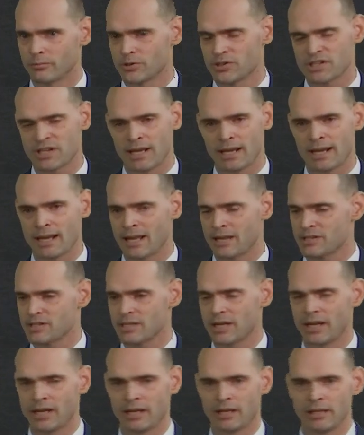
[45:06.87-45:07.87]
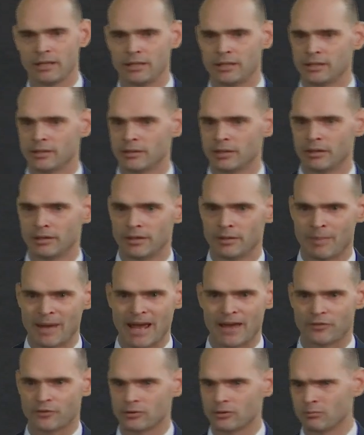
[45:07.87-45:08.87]
were standing outside the
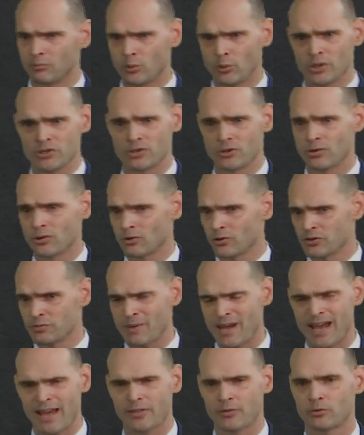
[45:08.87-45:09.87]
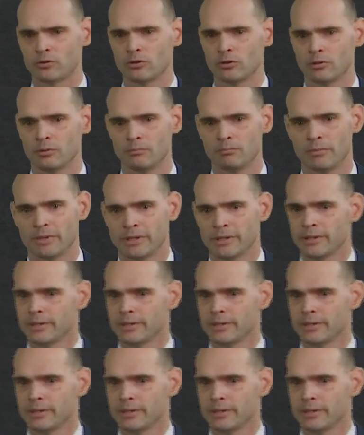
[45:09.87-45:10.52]
bathroom, boys and girls bathroom.